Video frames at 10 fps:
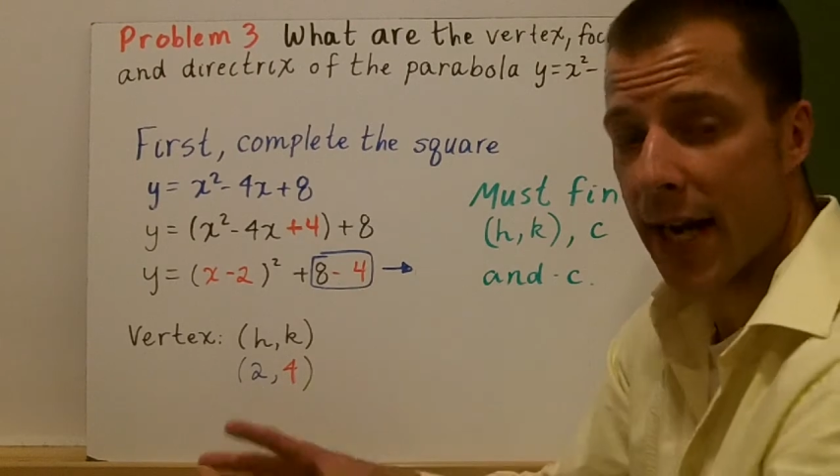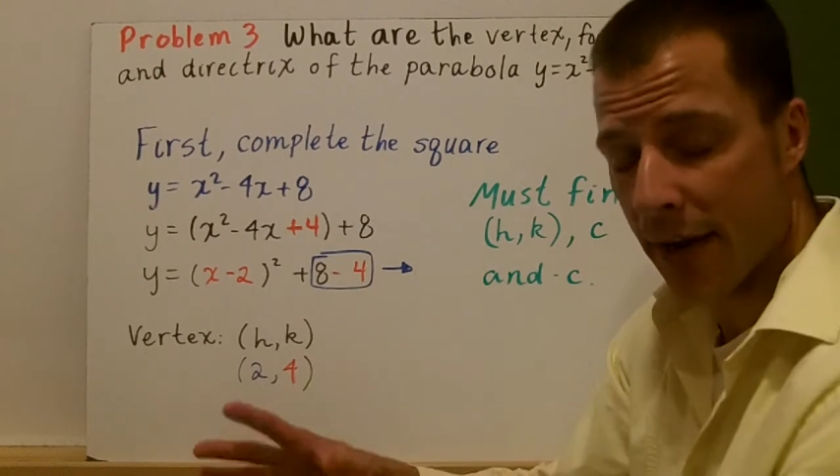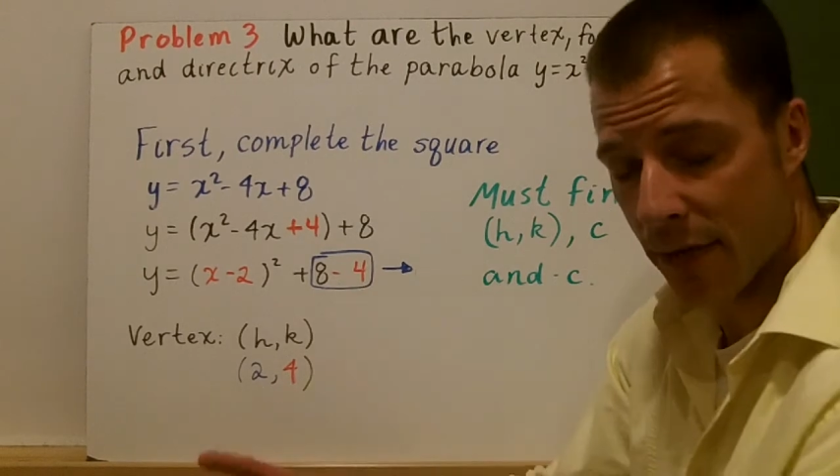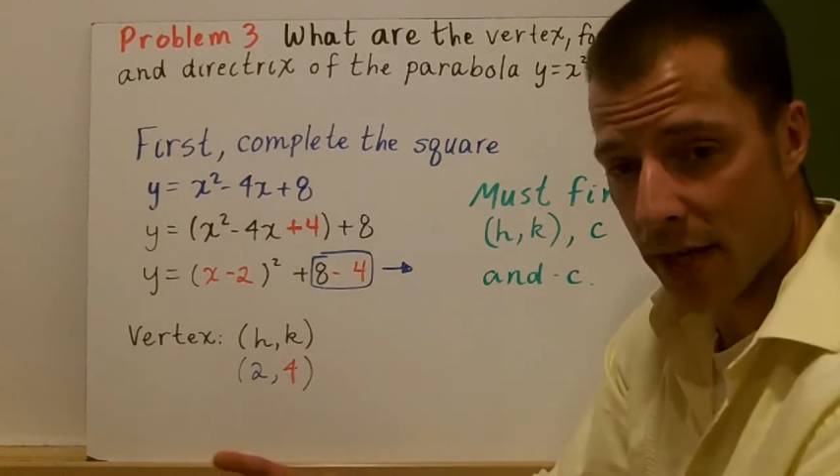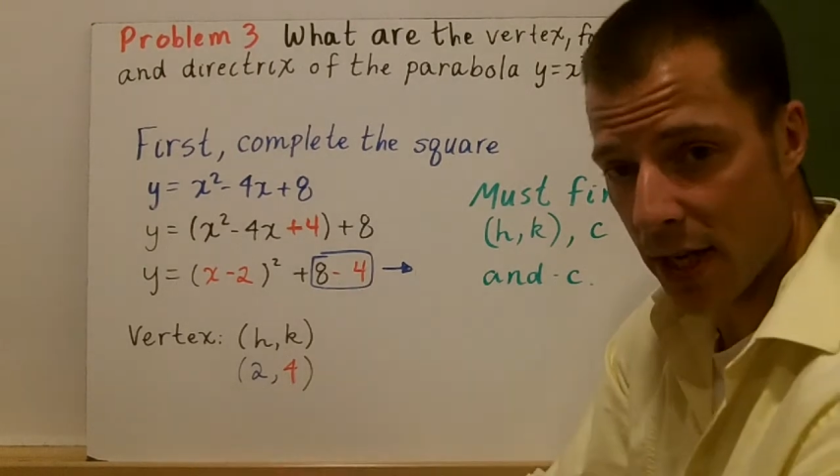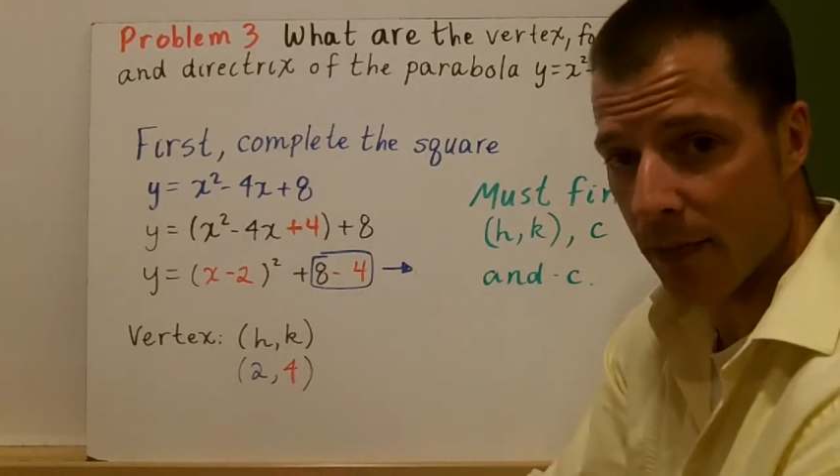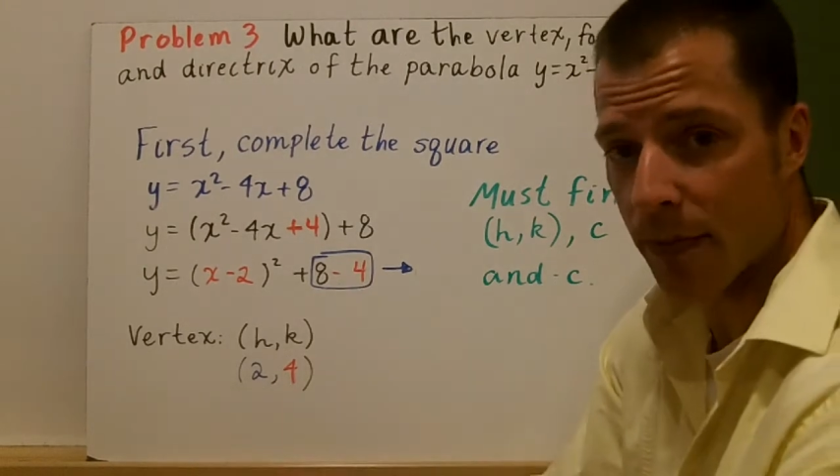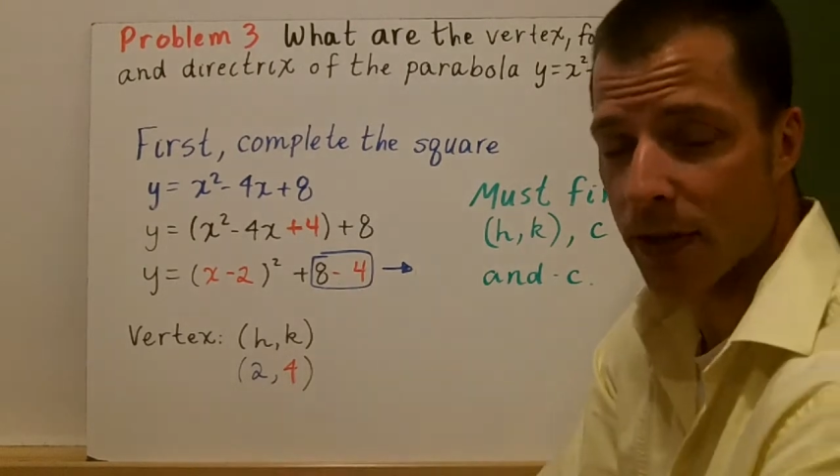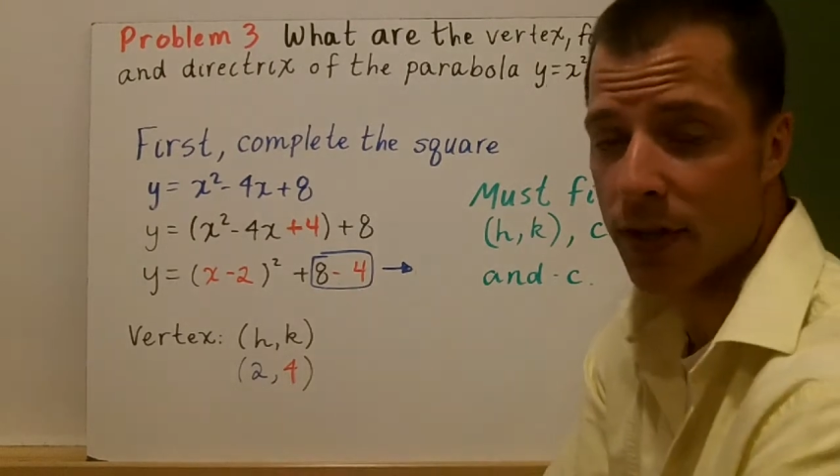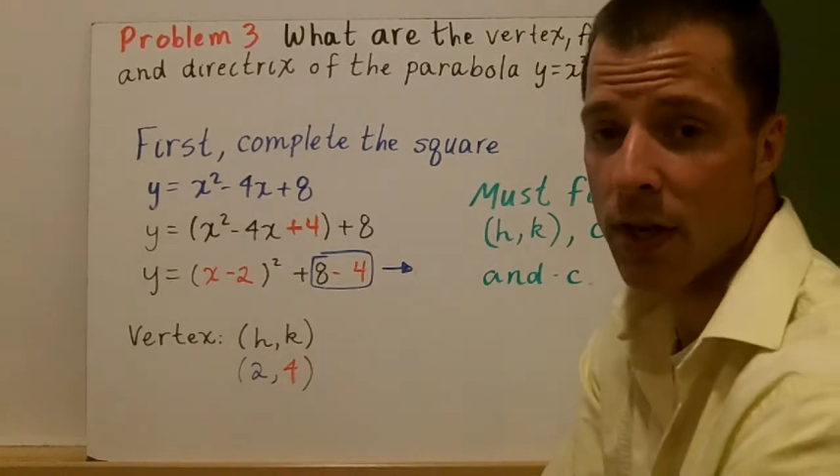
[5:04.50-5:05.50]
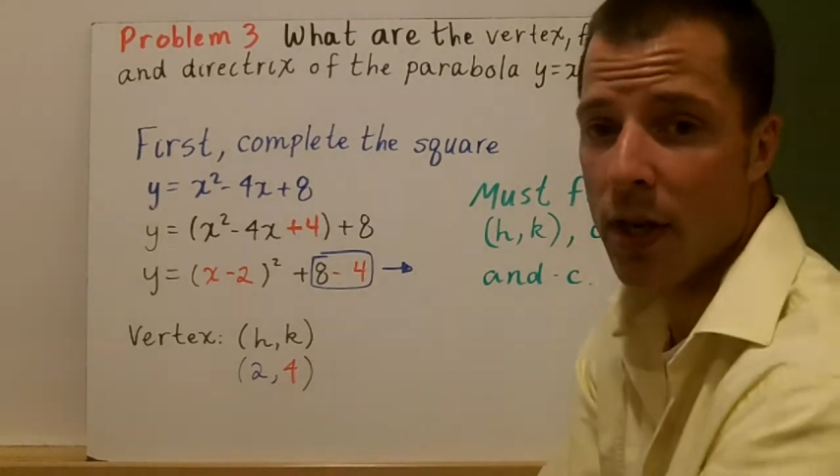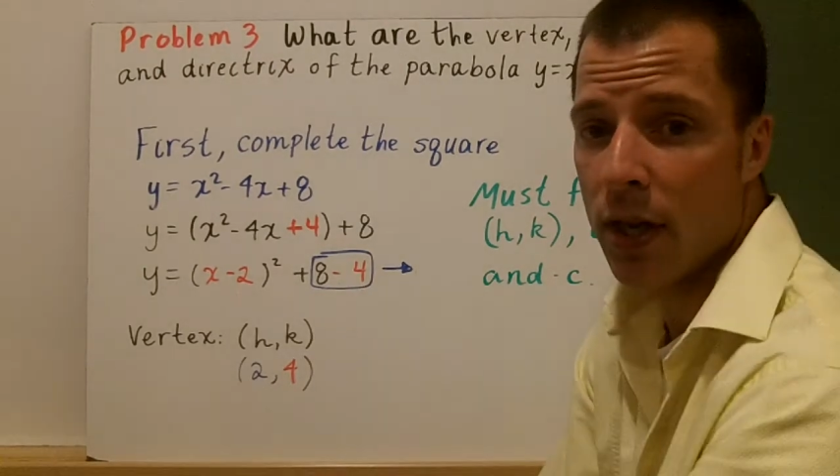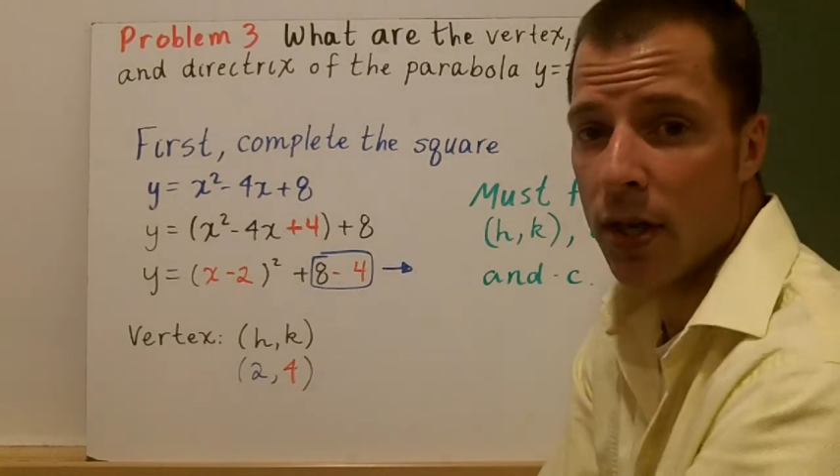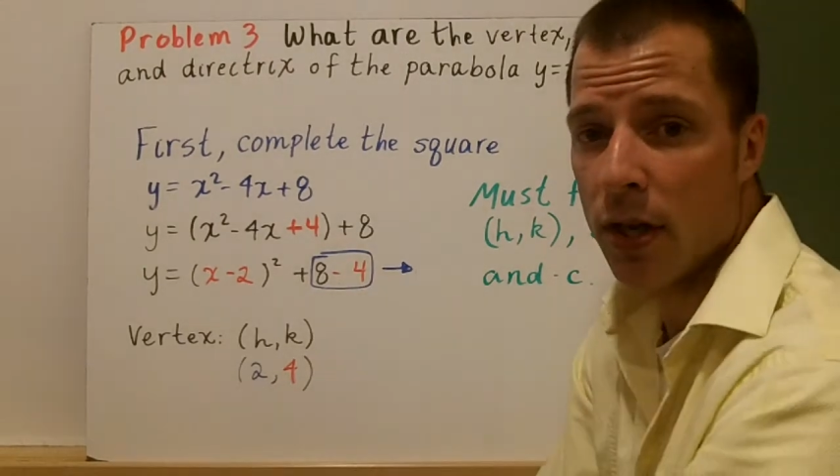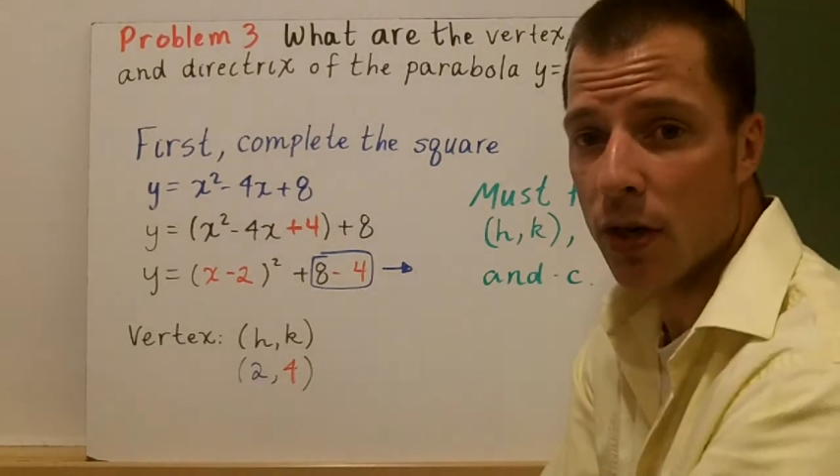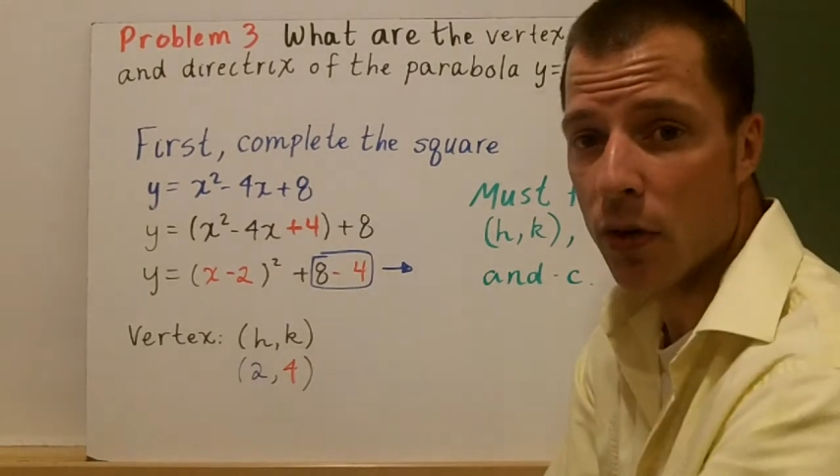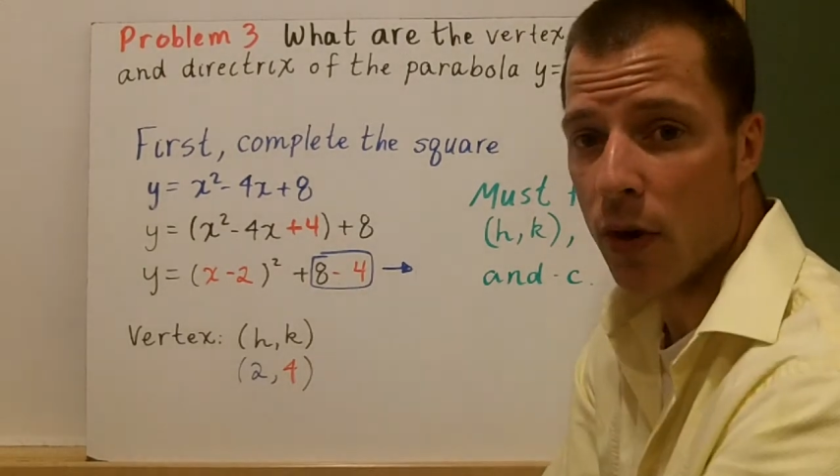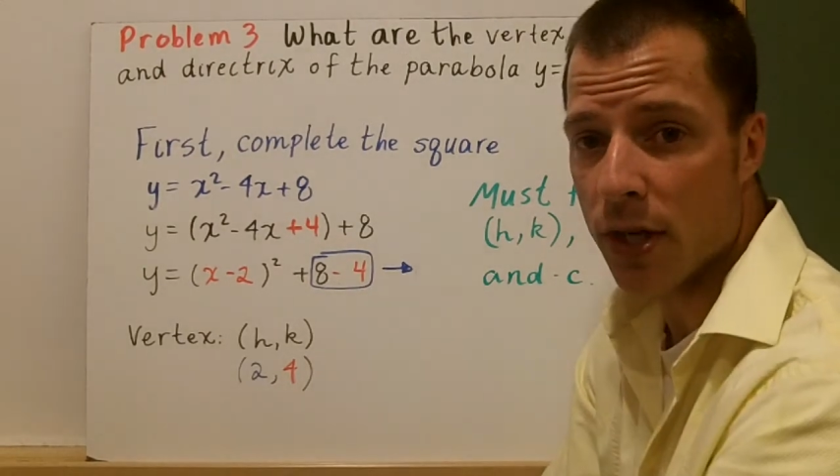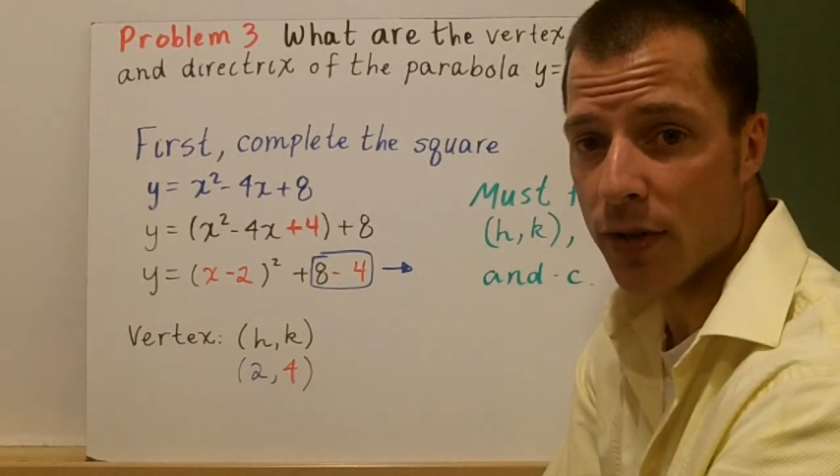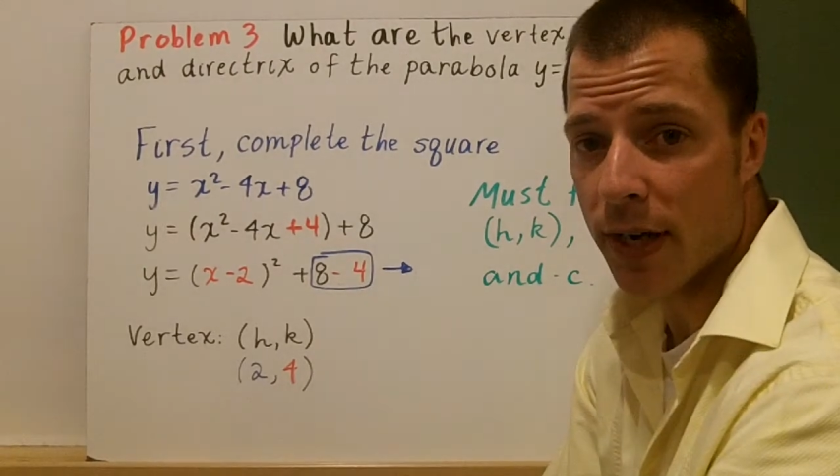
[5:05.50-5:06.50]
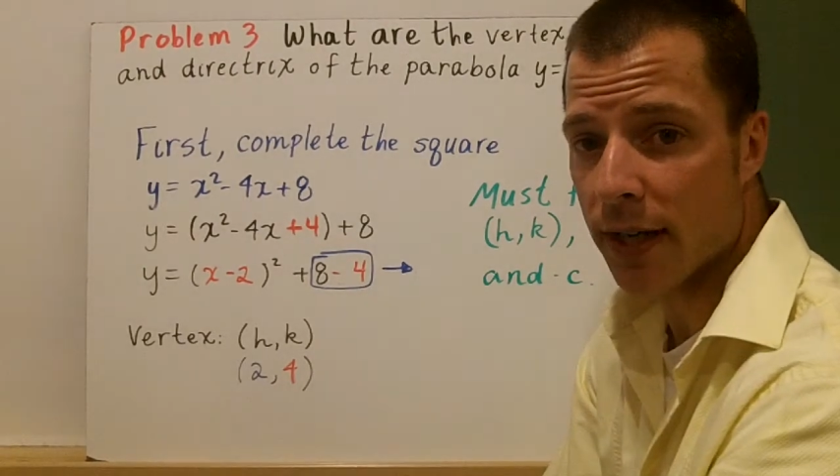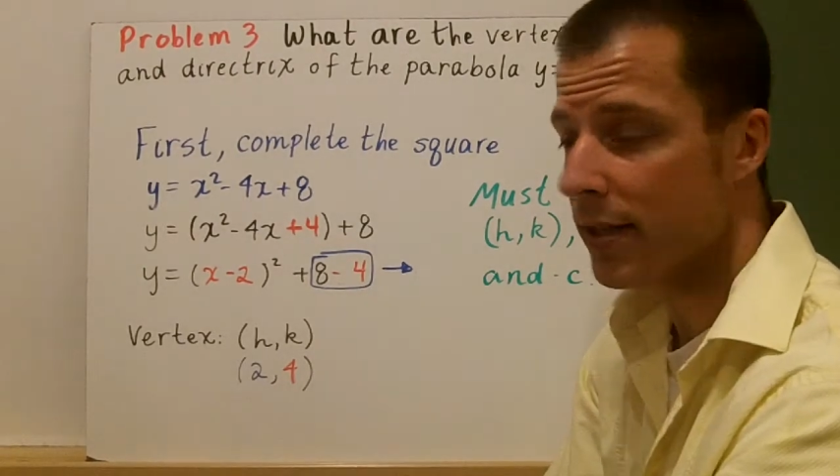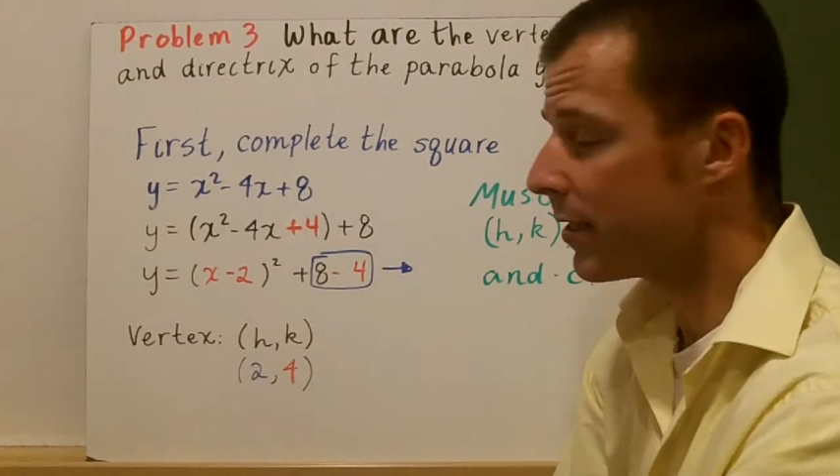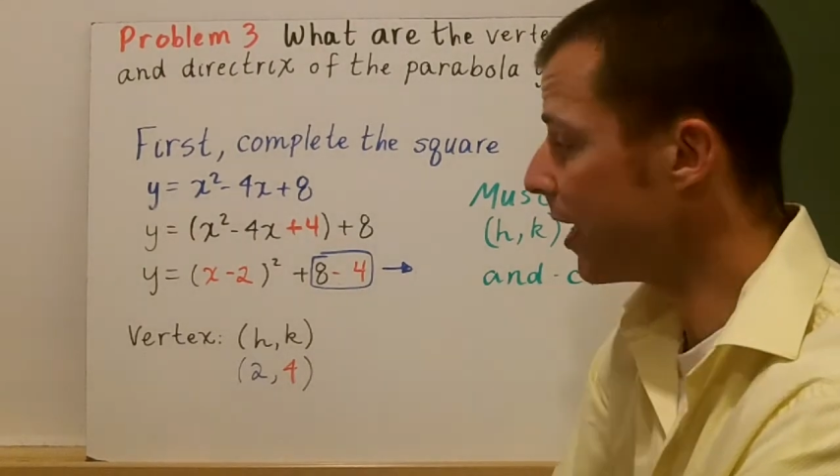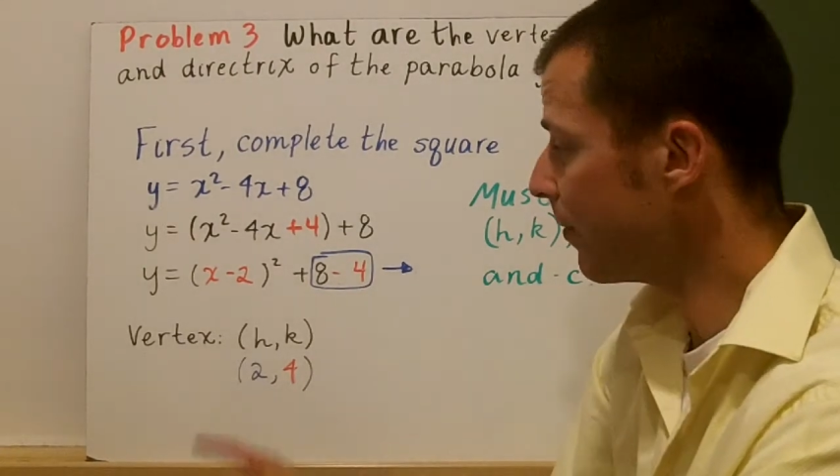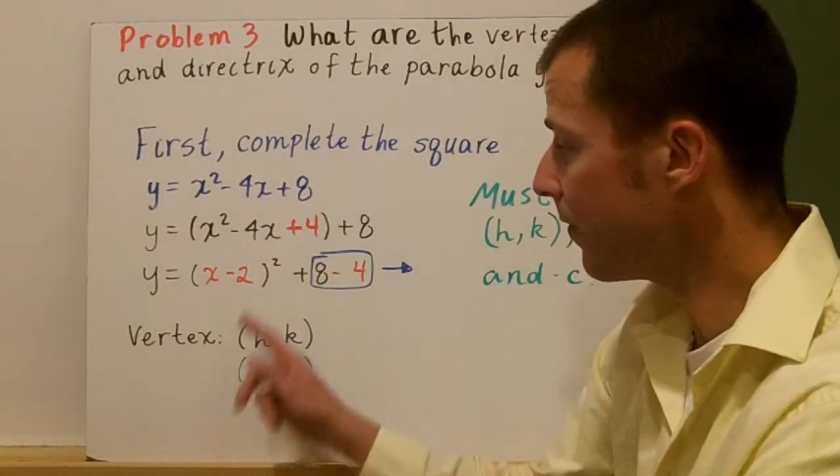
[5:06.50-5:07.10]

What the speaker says: I have to keep this quadratic the same.